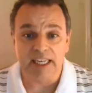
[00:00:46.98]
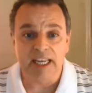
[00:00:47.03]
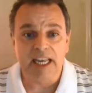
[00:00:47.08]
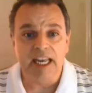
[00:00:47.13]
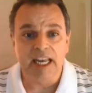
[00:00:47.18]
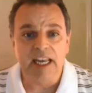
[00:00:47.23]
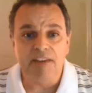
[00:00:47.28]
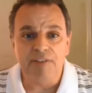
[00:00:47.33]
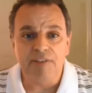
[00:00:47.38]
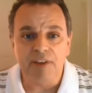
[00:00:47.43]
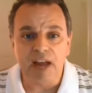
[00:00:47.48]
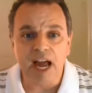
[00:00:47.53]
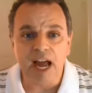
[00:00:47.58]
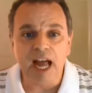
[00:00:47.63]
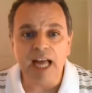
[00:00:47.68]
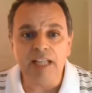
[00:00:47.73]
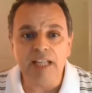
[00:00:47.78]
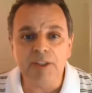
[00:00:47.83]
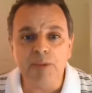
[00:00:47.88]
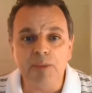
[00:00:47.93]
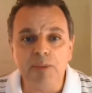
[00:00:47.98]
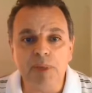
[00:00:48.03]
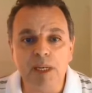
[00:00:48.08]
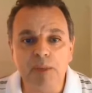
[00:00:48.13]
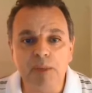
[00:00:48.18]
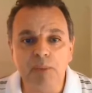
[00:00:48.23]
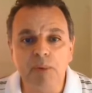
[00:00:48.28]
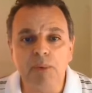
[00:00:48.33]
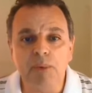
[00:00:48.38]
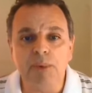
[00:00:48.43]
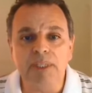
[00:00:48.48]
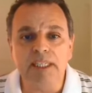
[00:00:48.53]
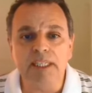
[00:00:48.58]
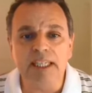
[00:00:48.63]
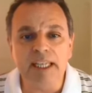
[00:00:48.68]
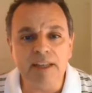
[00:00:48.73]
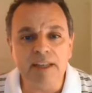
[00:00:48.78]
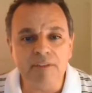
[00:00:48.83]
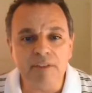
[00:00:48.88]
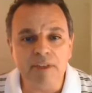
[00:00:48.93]
if God's people would
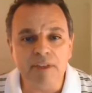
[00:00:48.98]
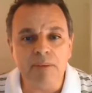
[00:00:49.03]
give